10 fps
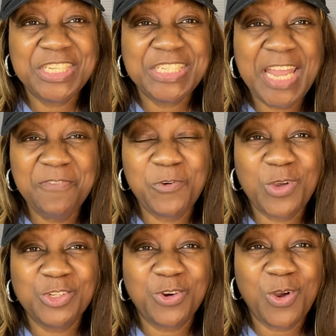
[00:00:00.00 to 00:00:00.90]
to take full
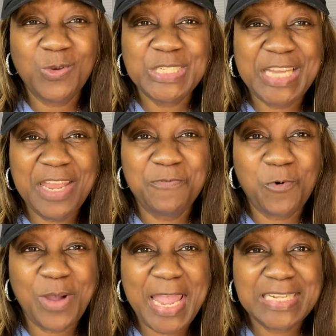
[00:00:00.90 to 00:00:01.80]
control, to take
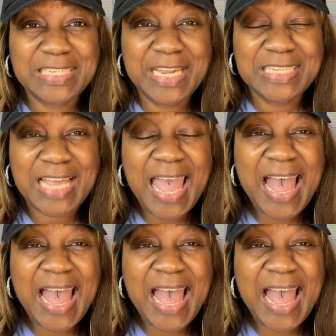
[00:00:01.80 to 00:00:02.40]
full access.